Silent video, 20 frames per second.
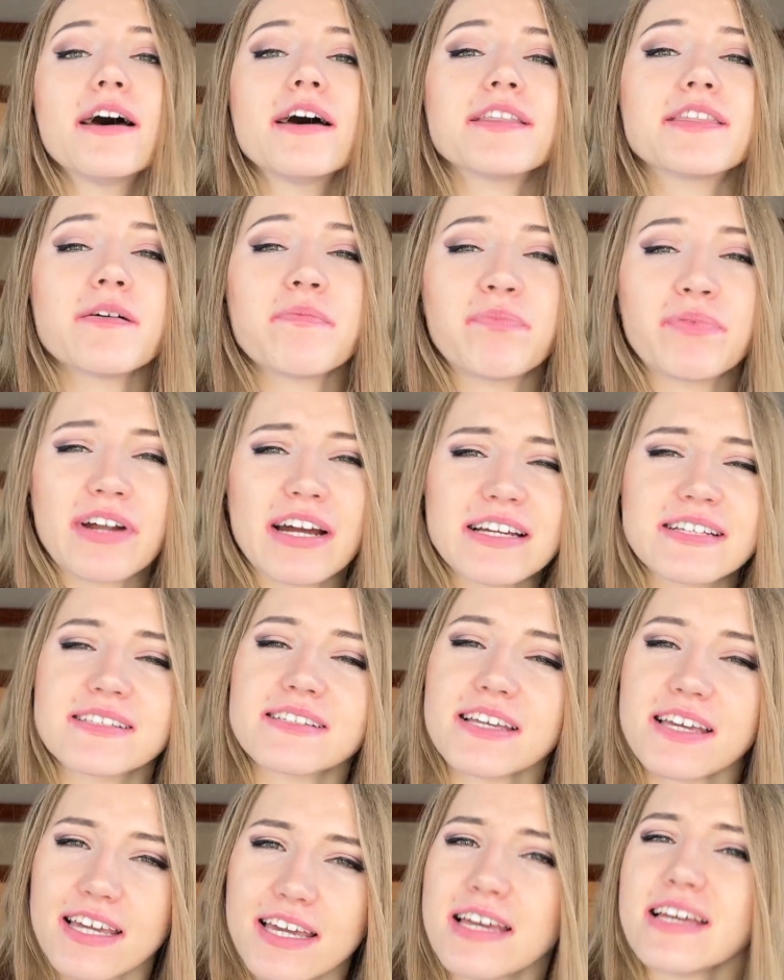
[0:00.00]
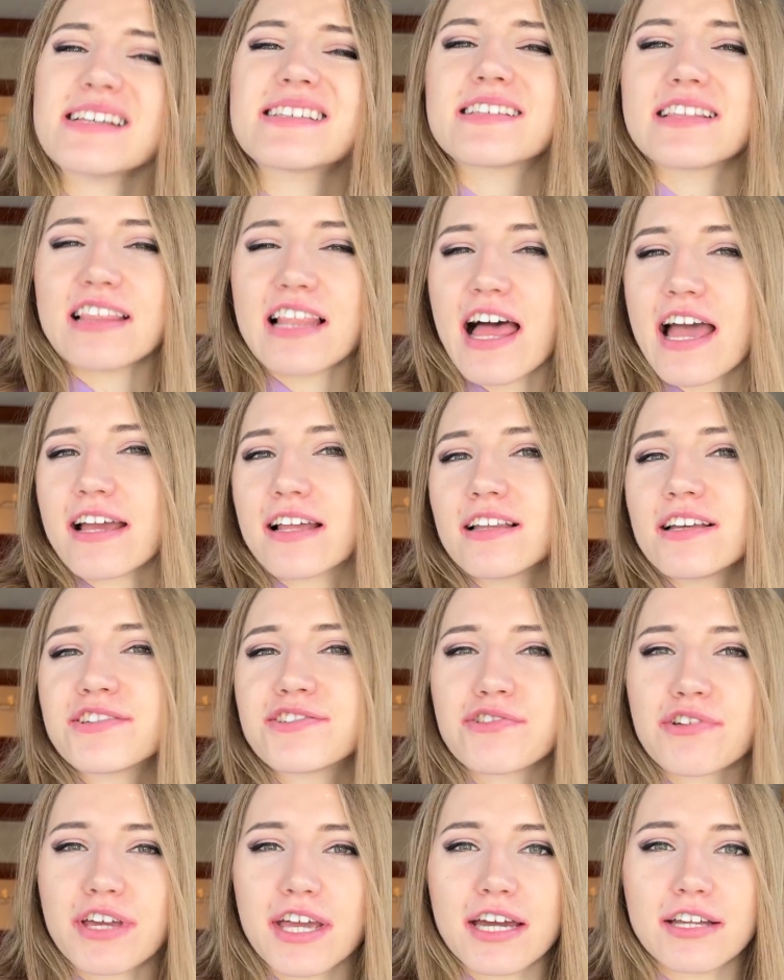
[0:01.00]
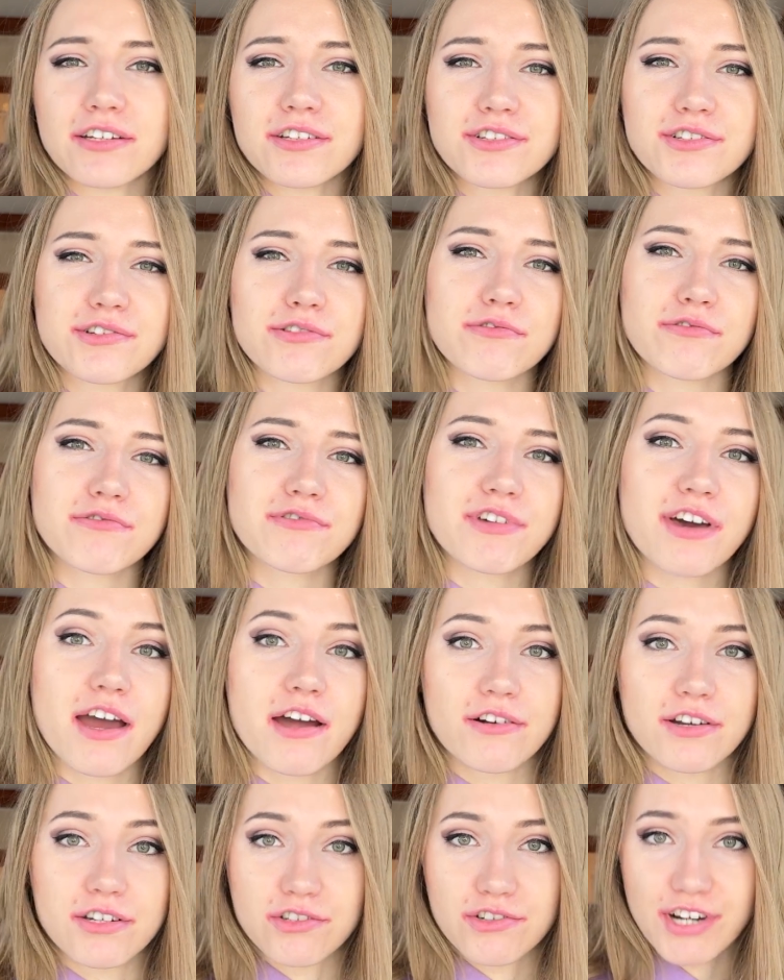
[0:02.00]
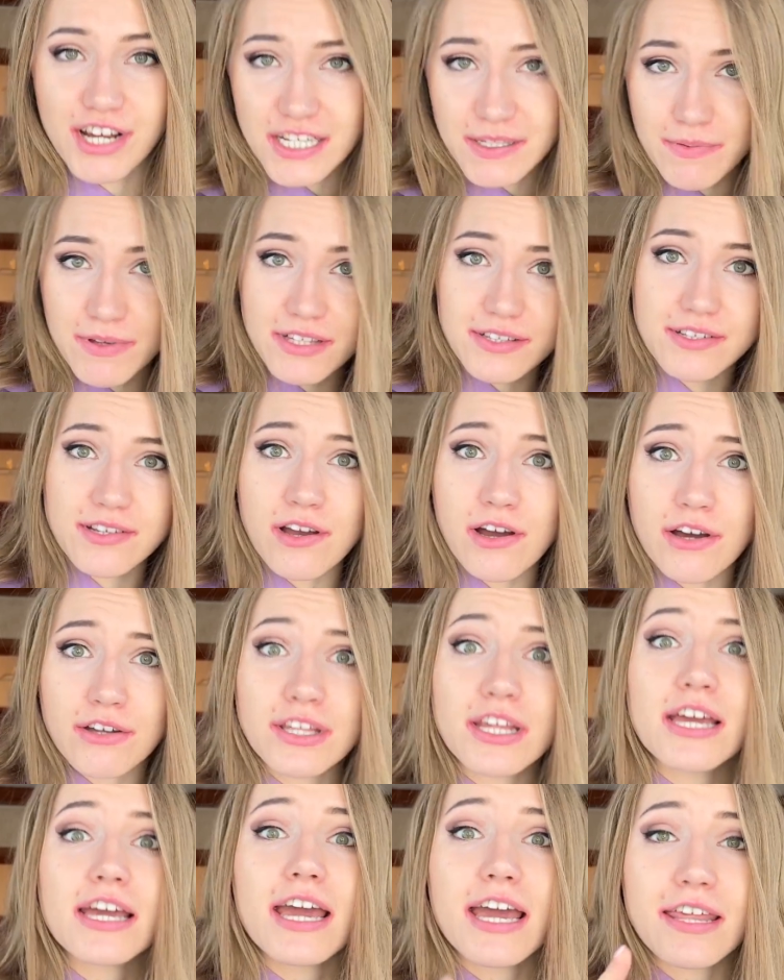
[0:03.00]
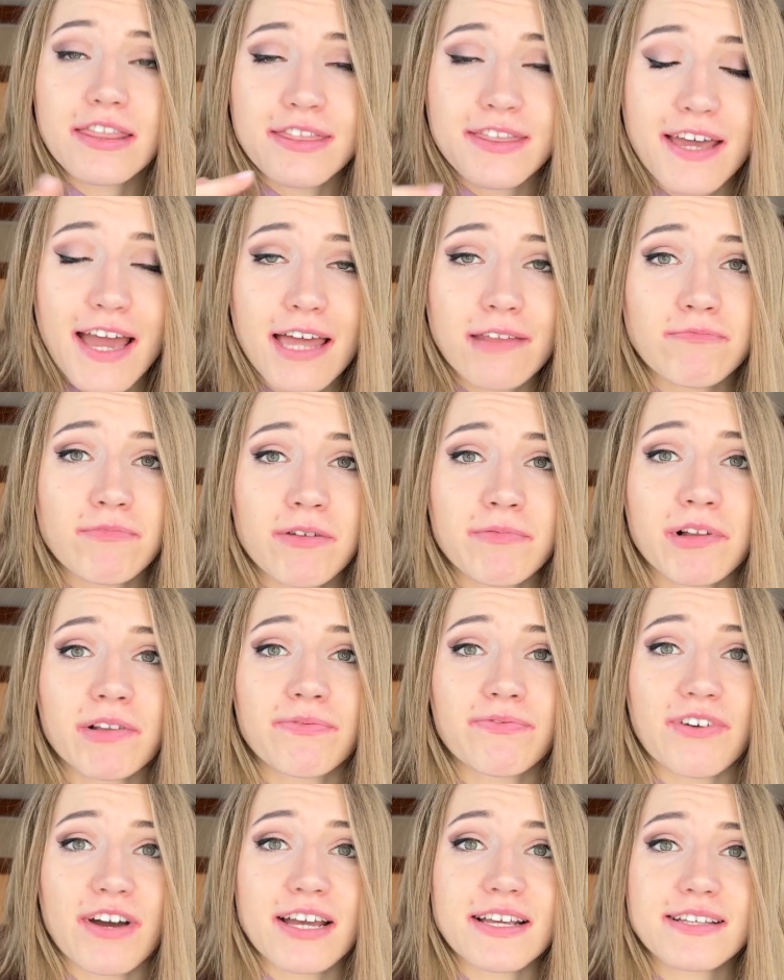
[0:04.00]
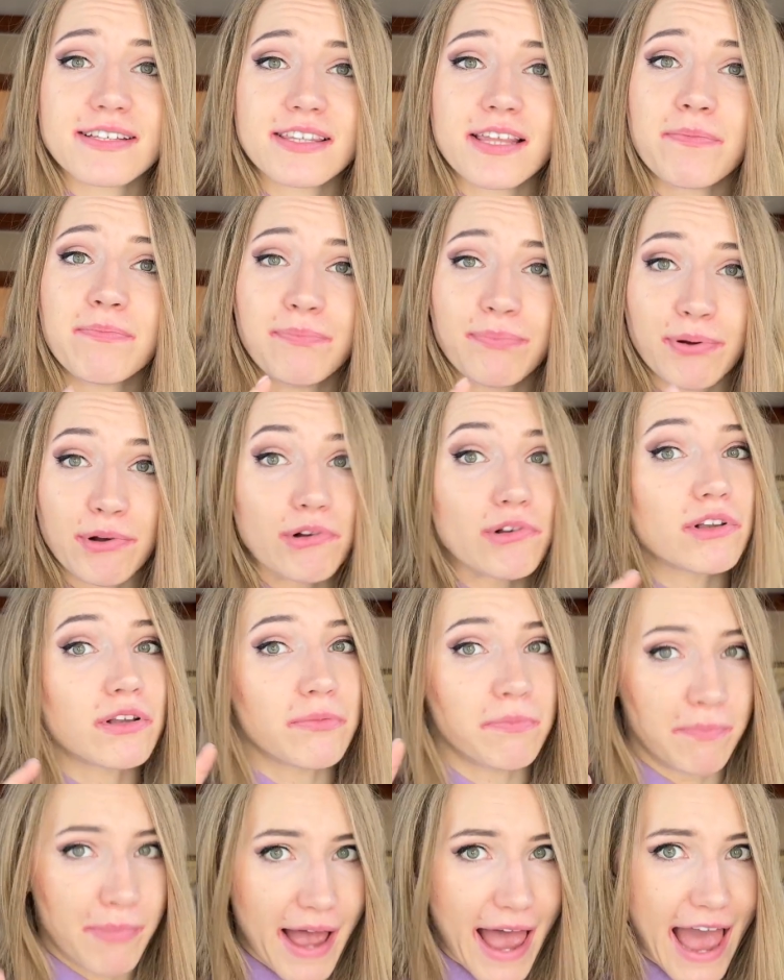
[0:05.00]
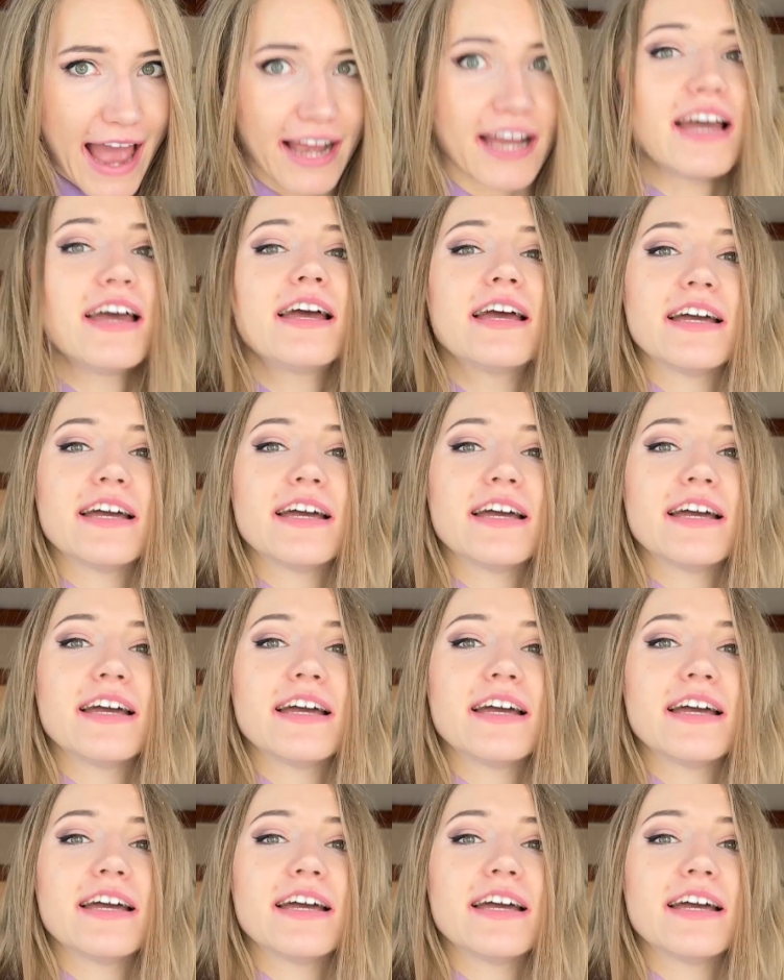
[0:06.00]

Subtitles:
the price is likely to get into the retracement zone, and then we will face the pullback.